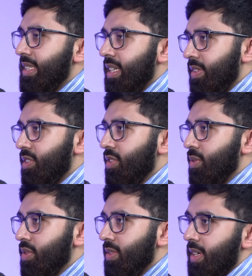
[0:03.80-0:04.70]
state of Israel
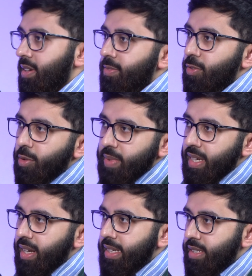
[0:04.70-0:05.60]
was formed in
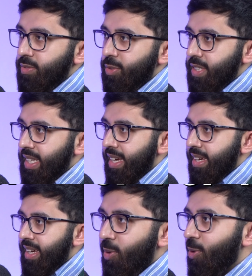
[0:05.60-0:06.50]

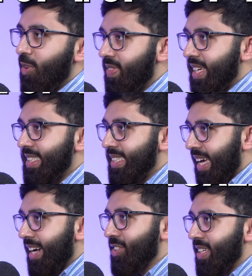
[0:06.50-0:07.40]
1948. All of this is
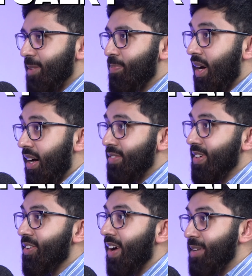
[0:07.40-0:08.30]
actually part of a
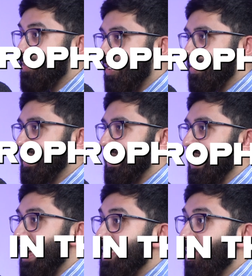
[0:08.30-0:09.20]
grand
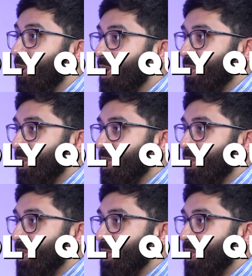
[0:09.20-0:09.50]
prophecy in the Holy